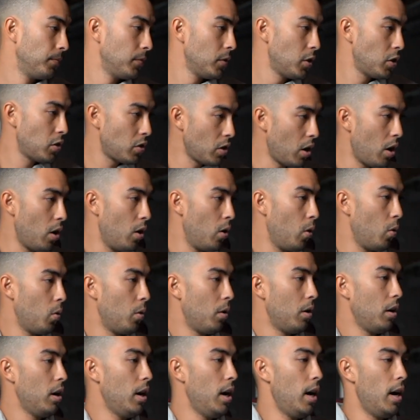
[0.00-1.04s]

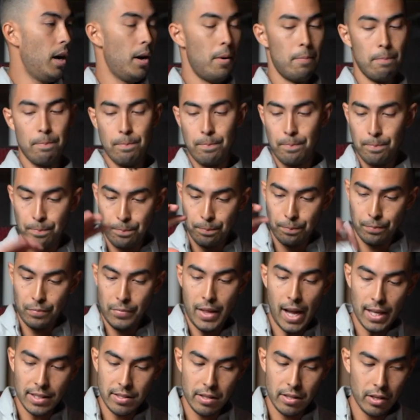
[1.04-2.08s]
So um,
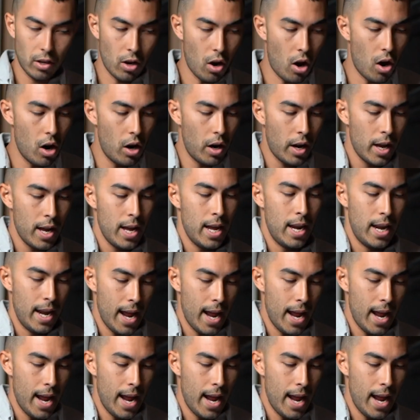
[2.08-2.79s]
that's the card.